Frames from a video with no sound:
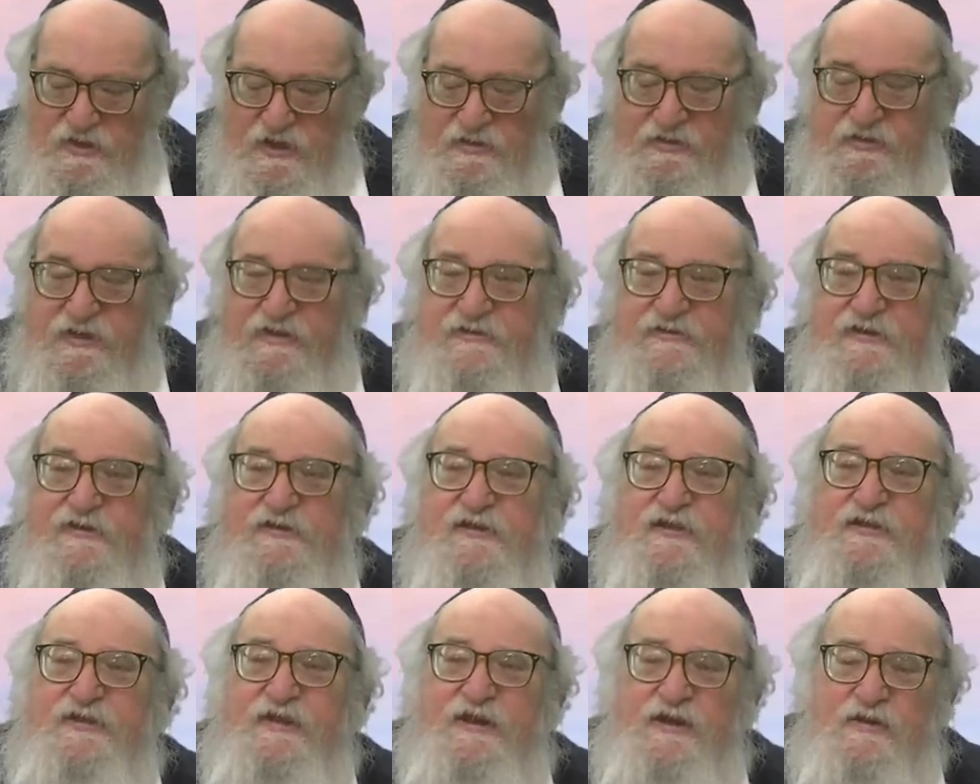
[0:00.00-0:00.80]
that
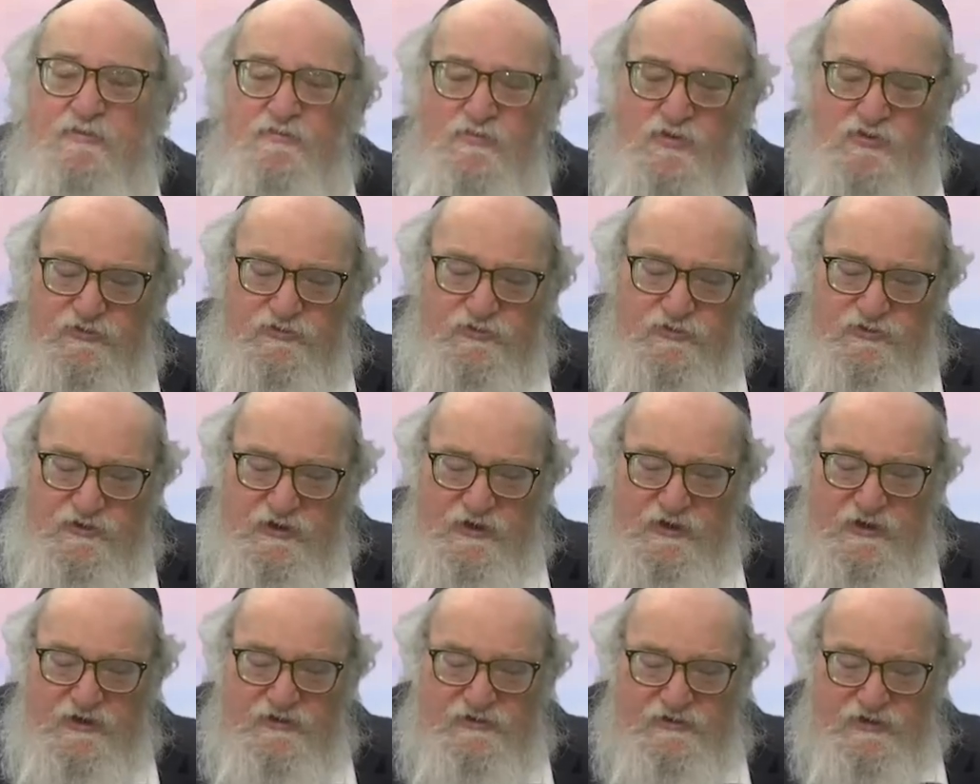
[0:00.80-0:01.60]
this is a little
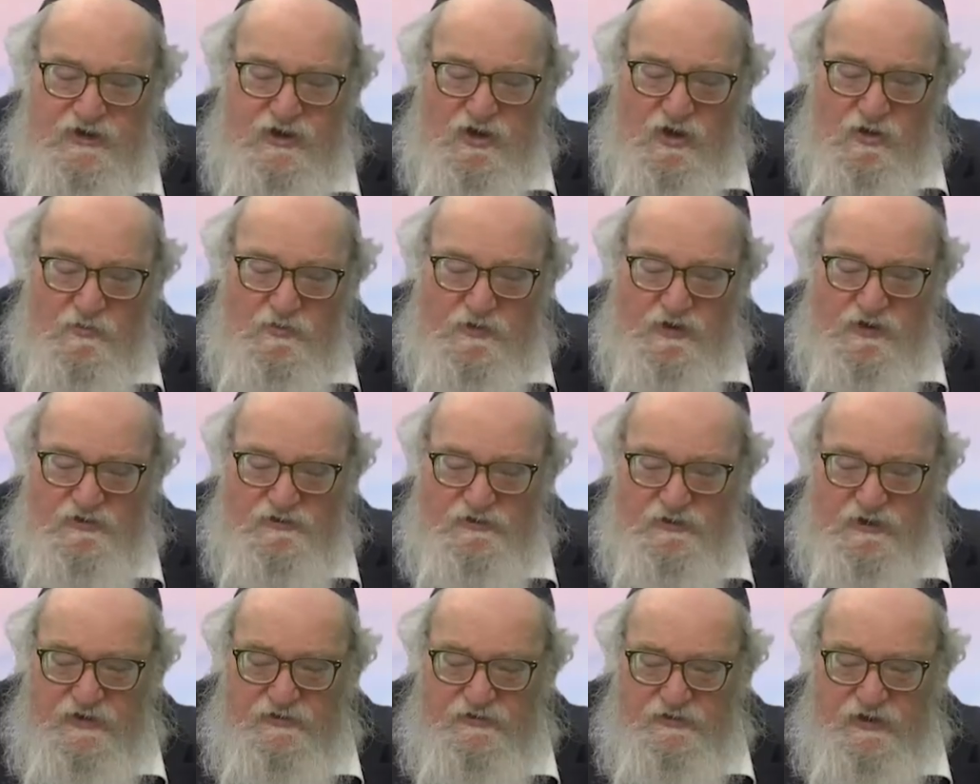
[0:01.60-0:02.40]
musr to Chizkiyahu,
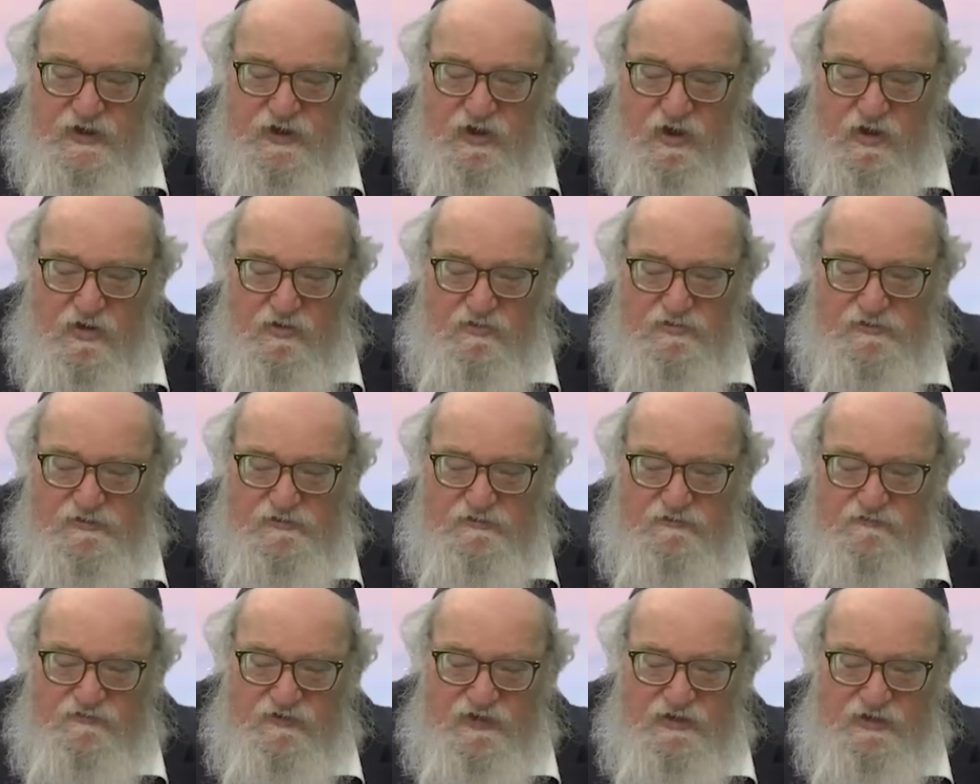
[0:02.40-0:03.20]
because
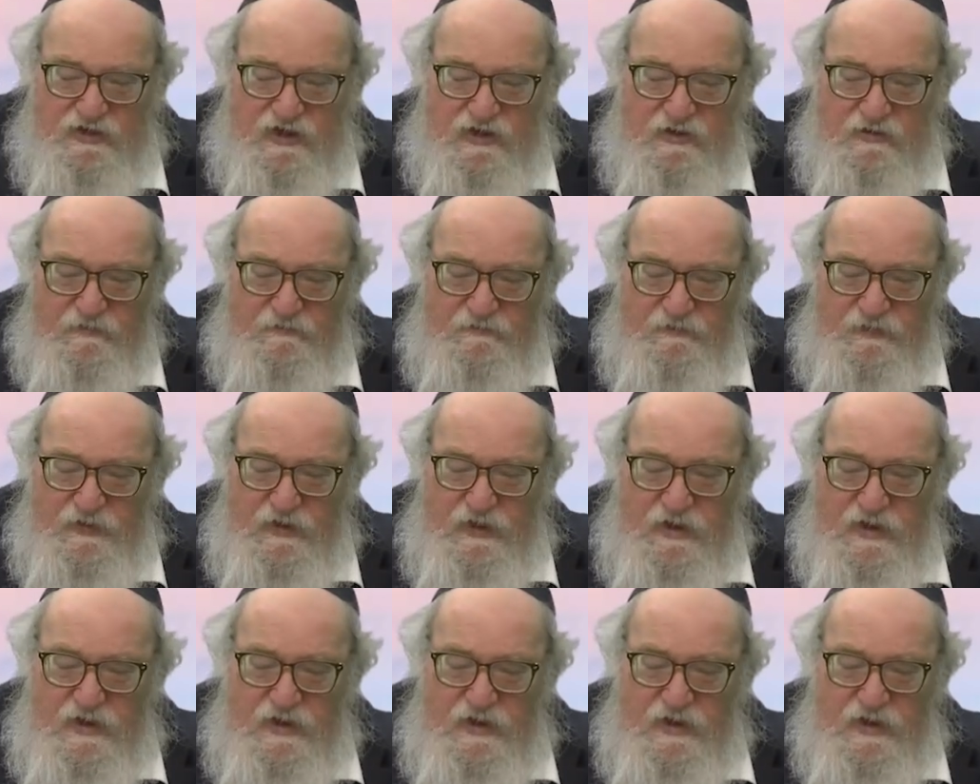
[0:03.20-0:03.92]
Chizkiyahu's tefillah